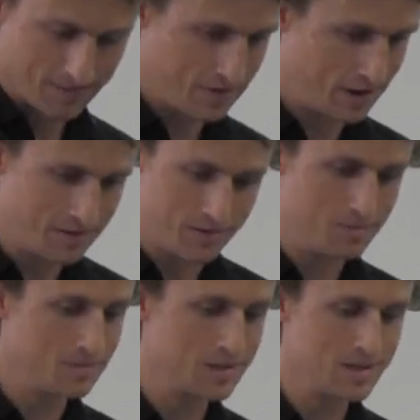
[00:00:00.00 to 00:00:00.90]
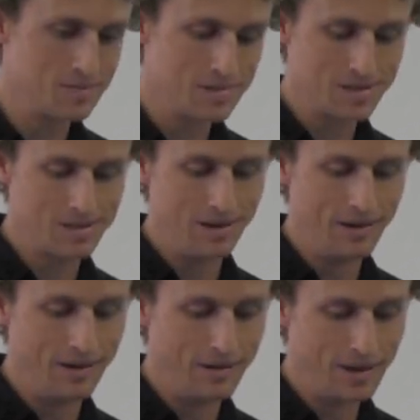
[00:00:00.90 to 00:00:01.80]
fervent Muslims
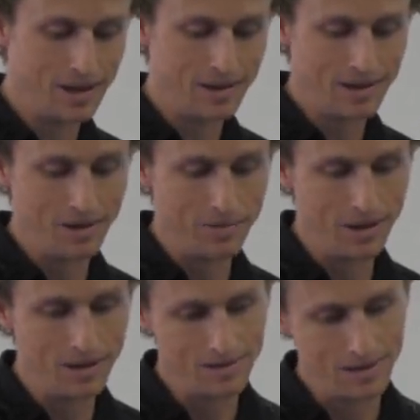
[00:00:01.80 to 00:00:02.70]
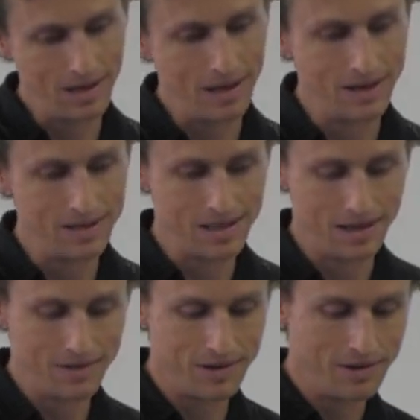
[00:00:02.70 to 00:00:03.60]
don't know whether they'll be allowed
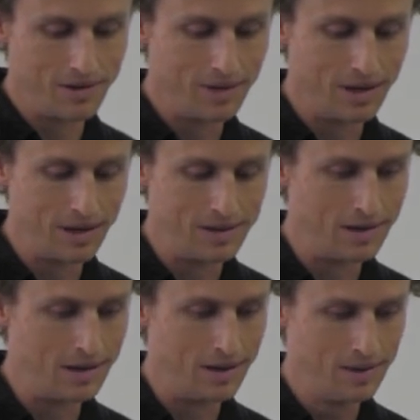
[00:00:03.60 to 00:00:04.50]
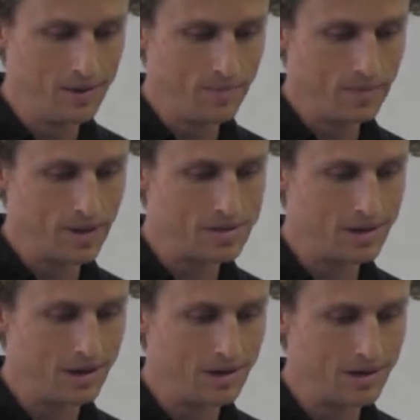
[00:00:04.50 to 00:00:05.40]
into heaven or not when they die. And
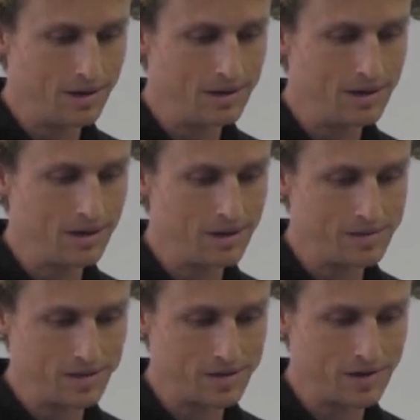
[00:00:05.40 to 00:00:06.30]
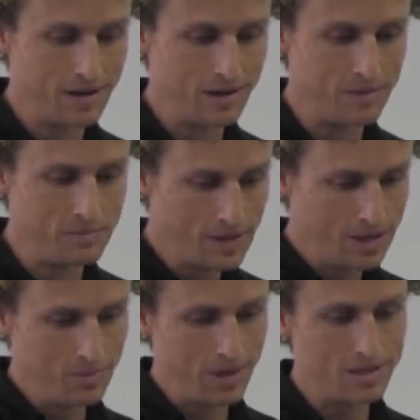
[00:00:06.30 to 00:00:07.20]
so our God gives us great hope.
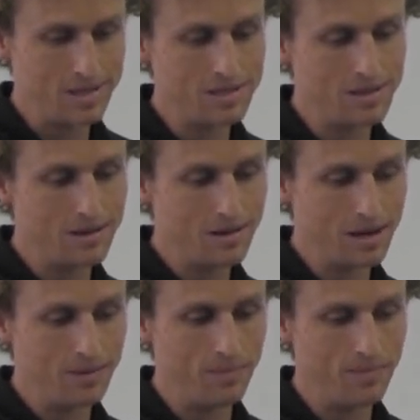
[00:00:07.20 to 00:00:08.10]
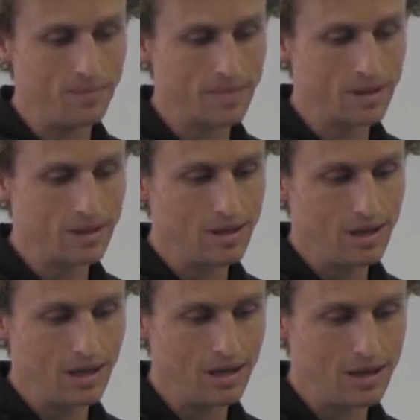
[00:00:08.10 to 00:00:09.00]
But it says that
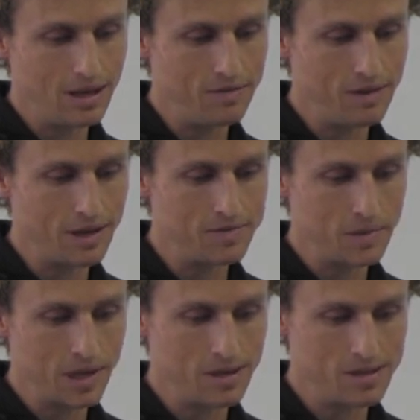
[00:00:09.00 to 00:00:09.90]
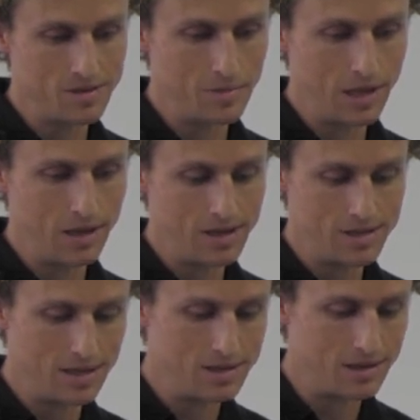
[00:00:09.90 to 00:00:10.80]
he forgives wickedness, rebellion
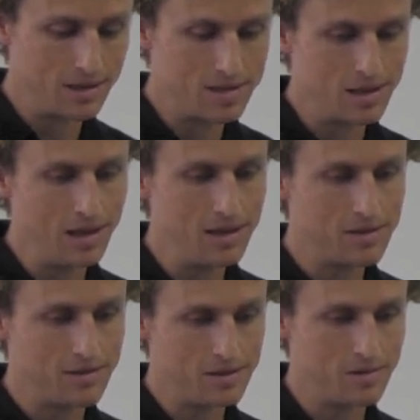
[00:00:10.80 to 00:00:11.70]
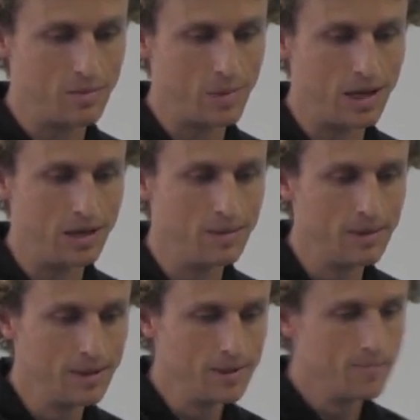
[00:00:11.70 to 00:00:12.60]
and sin. So there's a need to repent.
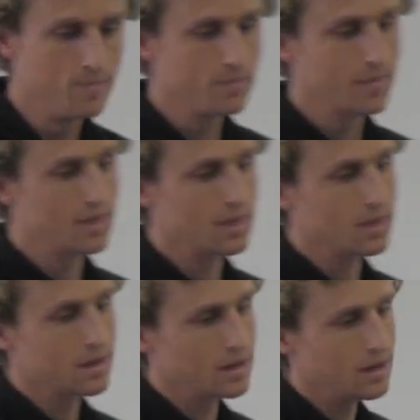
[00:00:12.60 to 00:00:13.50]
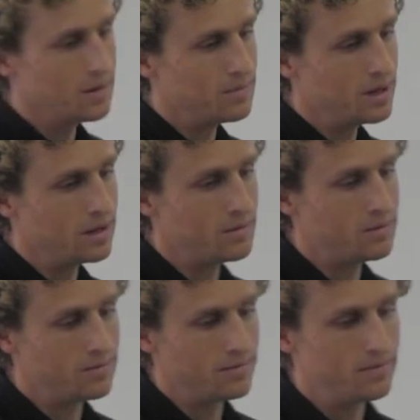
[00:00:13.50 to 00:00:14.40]
And the